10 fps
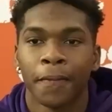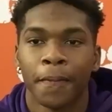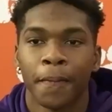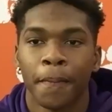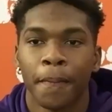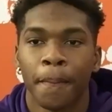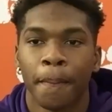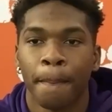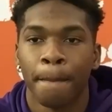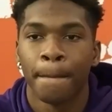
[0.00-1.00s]

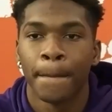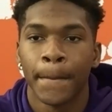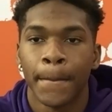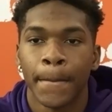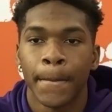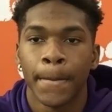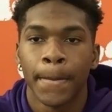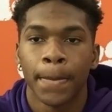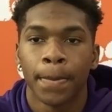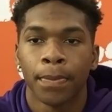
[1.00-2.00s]
Nobody speaks.